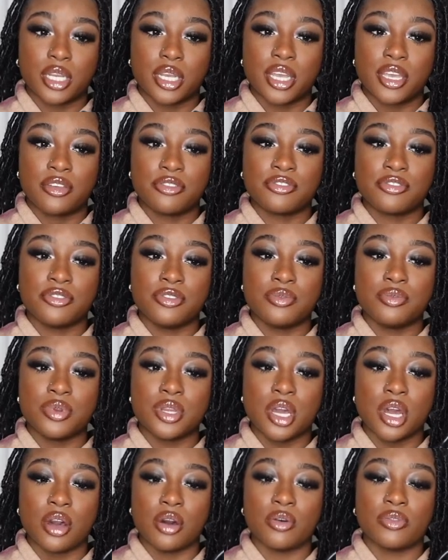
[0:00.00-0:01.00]
If you
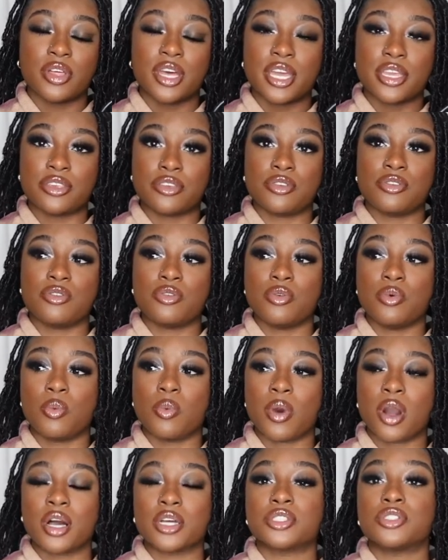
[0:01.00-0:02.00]
know that you
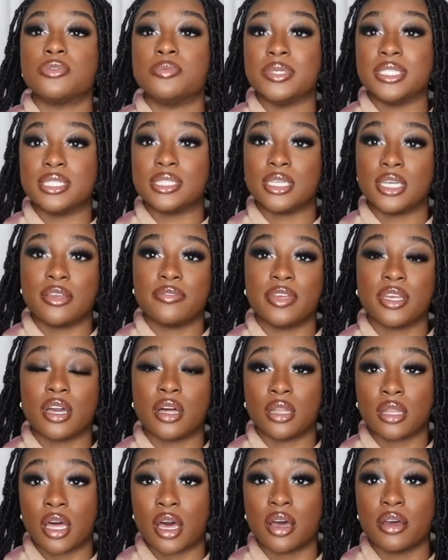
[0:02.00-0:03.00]
want to be saving
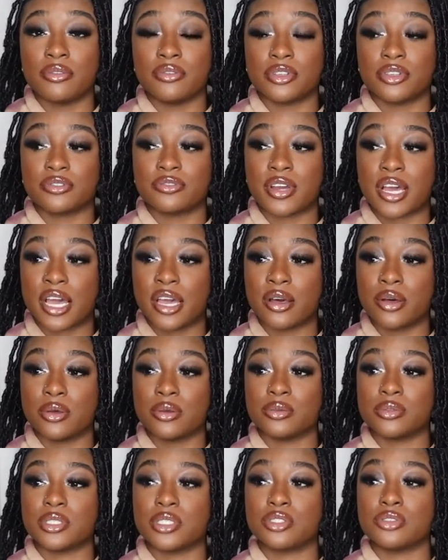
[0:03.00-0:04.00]
a lot of your
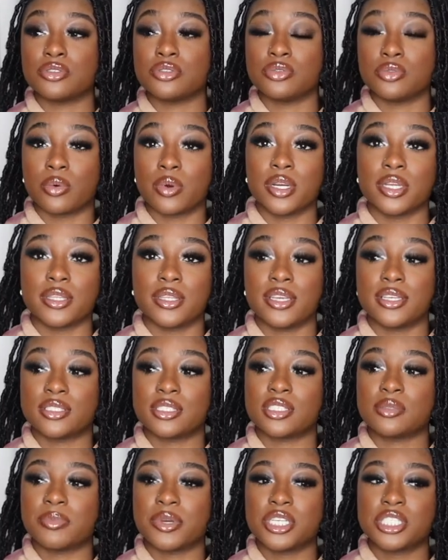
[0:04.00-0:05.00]
files and storing things,
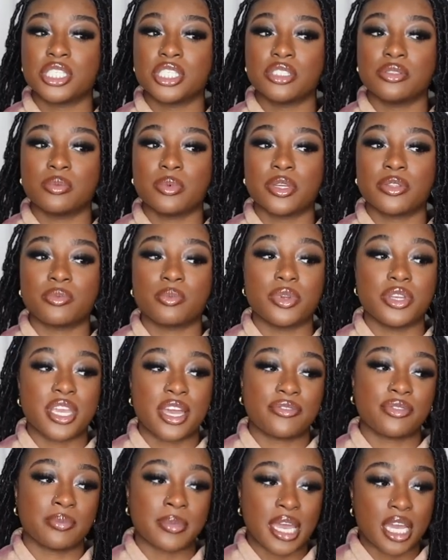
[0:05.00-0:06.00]
especially with when you
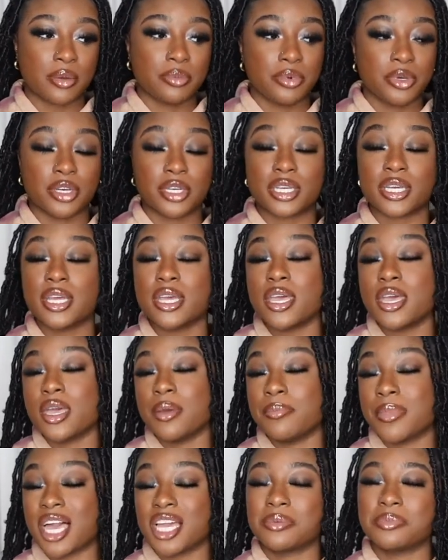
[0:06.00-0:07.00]
have a MacBook,
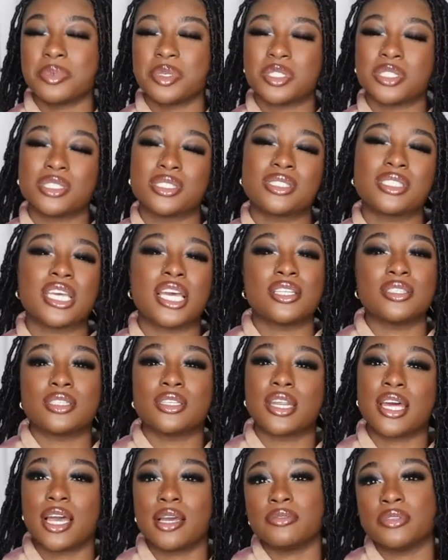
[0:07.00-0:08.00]
MacBooks tend to
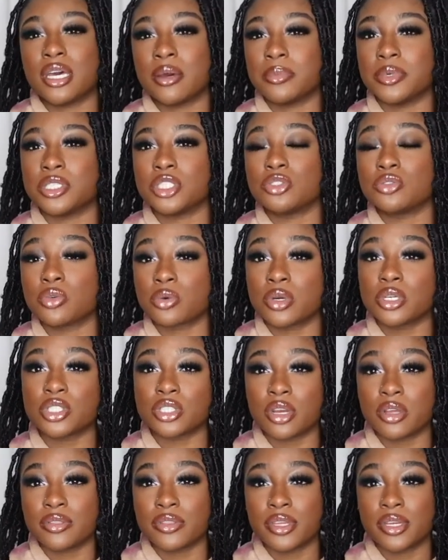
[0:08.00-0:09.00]
not have that much storage
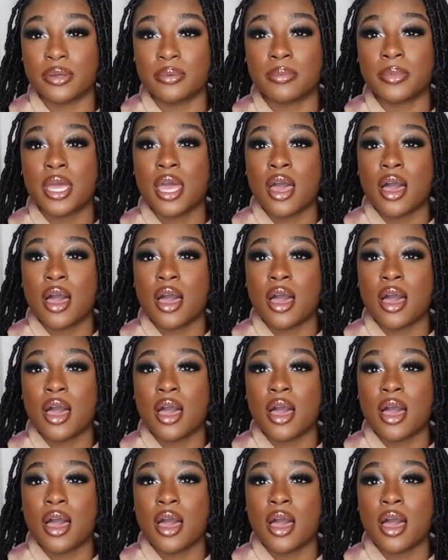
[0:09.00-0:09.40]
on them.